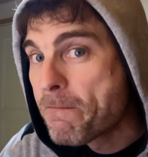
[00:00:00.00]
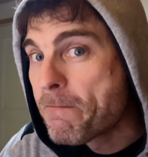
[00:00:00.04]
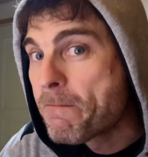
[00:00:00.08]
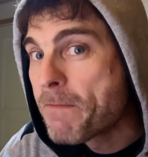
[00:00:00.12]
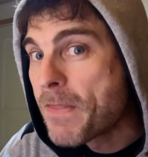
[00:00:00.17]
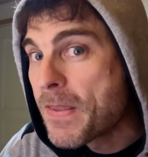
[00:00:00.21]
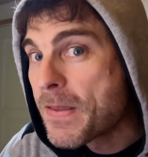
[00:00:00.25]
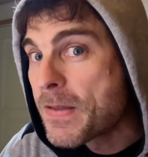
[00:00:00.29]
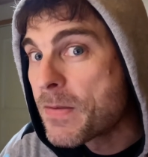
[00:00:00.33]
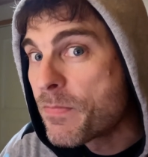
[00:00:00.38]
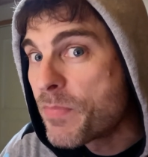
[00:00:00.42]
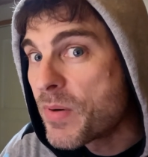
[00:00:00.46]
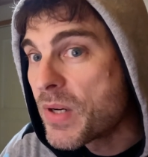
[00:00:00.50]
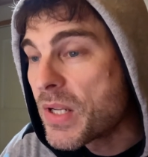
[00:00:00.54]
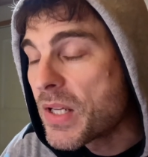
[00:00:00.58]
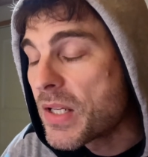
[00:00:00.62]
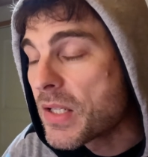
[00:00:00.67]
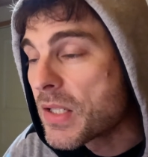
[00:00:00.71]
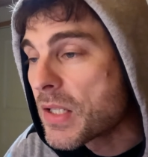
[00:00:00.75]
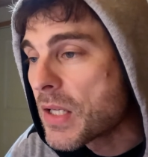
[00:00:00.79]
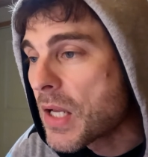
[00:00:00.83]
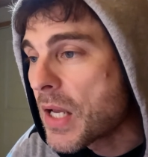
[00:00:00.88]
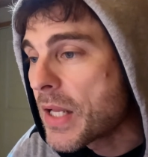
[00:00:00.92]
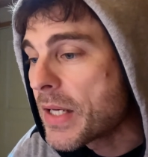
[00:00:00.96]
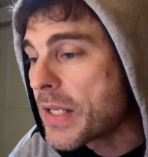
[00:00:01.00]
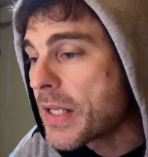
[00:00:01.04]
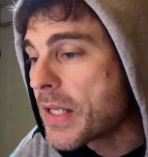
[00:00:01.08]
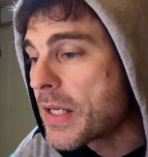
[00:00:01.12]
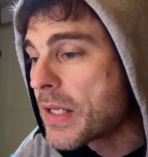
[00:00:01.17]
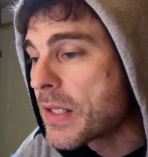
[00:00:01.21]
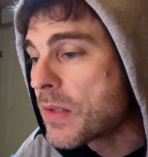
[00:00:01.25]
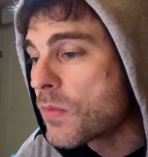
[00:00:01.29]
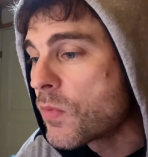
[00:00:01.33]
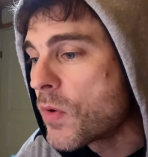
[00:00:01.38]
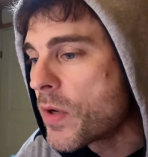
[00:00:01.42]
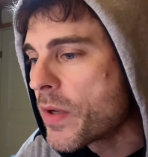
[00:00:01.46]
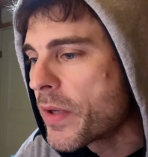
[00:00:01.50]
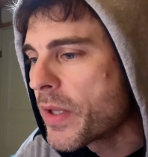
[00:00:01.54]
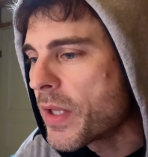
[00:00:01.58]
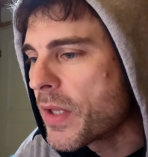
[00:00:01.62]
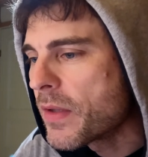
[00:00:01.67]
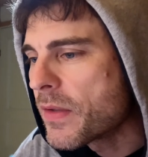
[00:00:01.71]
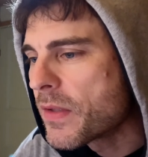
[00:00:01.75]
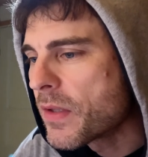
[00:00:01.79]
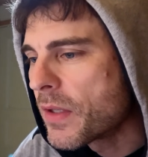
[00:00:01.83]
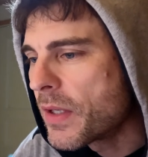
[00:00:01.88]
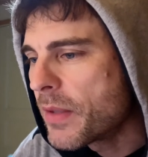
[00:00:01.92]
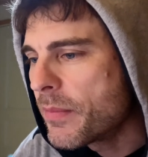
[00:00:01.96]
this is pretty exciting and it's working.
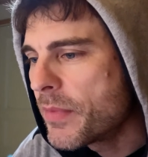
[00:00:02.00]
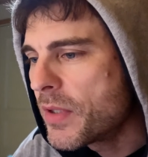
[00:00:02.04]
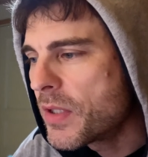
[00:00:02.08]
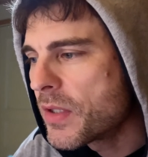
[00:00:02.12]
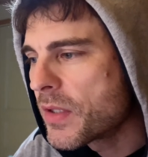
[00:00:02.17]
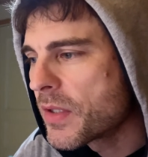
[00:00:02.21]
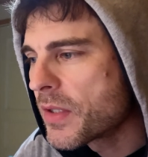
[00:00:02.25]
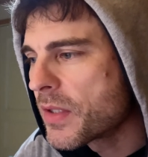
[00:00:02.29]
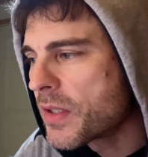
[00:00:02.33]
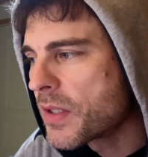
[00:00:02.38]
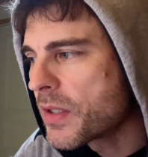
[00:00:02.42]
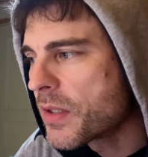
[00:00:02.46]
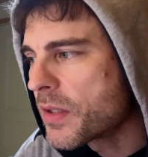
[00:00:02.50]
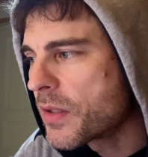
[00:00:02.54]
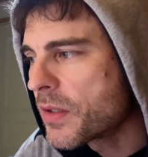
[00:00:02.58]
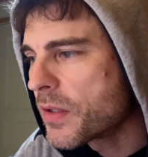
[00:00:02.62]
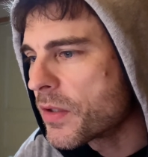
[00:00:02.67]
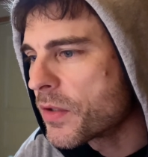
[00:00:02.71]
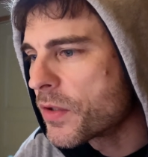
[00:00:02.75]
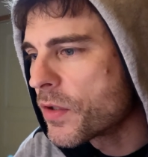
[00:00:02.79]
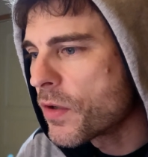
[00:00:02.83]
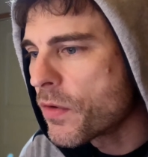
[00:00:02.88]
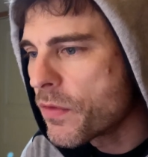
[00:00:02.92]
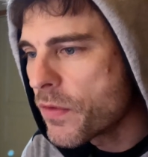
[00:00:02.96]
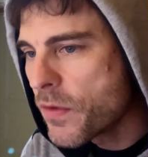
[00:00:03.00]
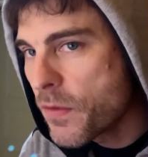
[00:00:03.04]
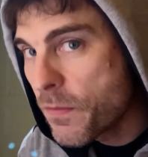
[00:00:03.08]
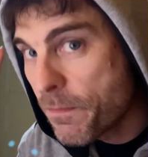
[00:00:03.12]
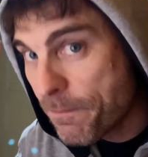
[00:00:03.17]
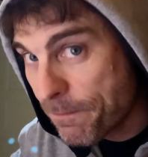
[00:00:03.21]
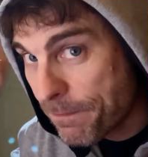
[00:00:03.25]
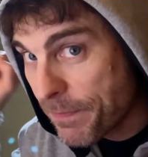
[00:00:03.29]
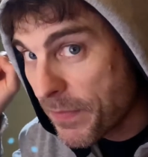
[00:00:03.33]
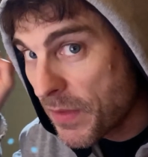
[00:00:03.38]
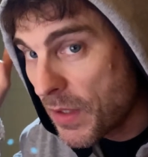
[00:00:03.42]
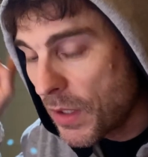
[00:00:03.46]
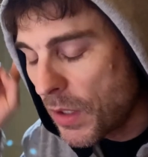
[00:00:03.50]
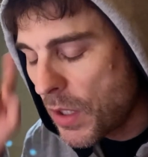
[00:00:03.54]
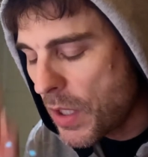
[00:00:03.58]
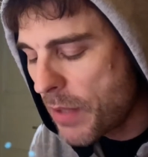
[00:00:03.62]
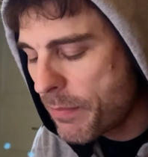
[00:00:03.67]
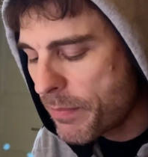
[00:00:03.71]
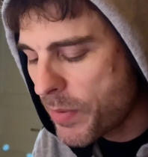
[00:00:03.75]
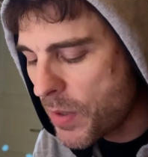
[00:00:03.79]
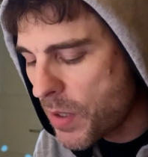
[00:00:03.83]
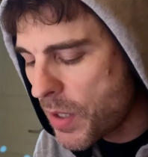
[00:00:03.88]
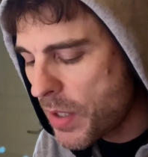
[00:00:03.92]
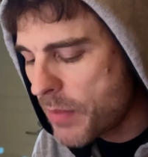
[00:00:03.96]
So let me just show you the
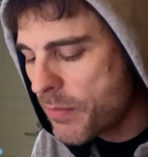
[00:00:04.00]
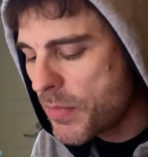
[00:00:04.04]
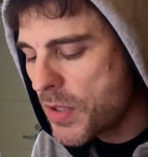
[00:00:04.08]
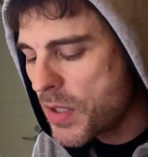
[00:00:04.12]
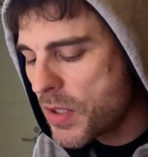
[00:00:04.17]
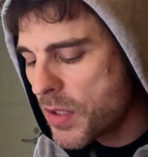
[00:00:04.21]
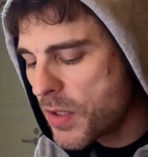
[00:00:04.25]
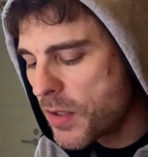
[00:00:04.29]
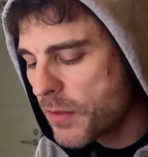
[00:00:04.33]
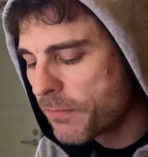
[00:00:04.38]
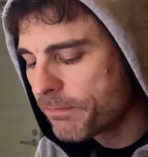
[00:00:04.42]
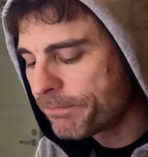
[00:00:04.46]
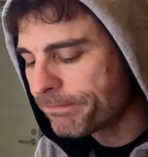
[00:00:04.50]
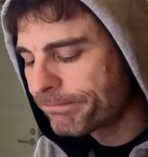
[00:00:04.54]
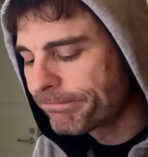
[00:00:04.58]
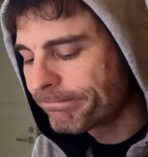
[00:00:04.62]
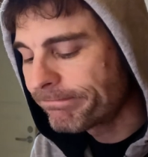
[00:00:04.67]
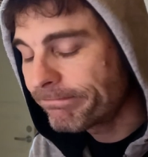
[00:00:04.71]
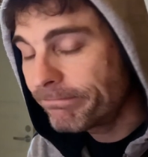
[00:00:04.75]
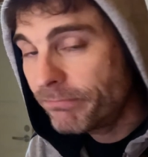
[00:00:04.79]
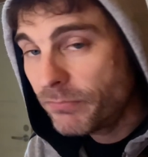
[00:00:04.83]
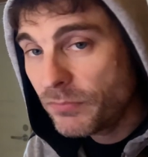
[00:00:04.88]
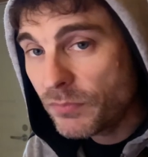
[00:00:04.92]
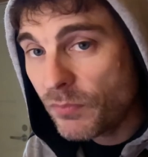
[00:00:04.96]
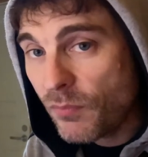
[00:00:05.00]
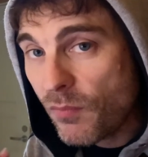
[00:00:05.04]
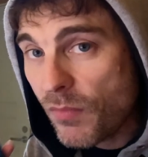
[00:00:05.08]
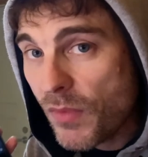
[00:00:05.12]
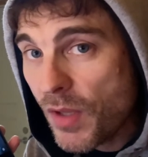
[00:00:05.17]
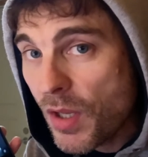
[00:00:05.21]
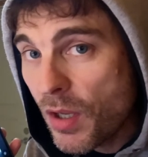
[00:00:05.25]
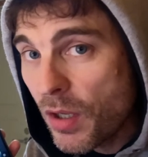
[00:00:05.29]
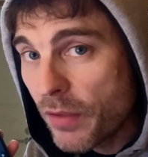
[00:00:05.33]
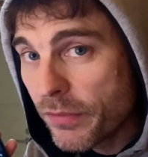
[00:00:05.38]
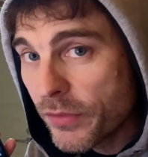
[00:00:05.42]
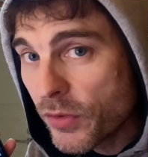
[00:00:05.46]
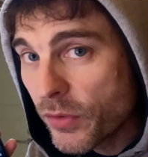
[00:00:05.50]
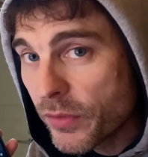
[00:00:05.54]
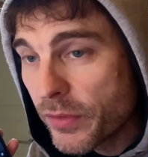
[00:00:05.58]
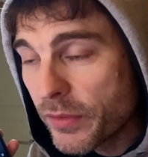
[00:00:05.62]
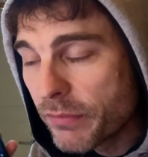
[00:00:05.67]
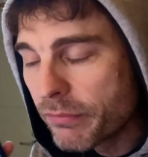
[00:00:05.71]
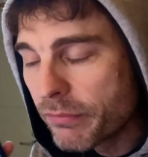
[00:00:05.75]
light behind me here. I've got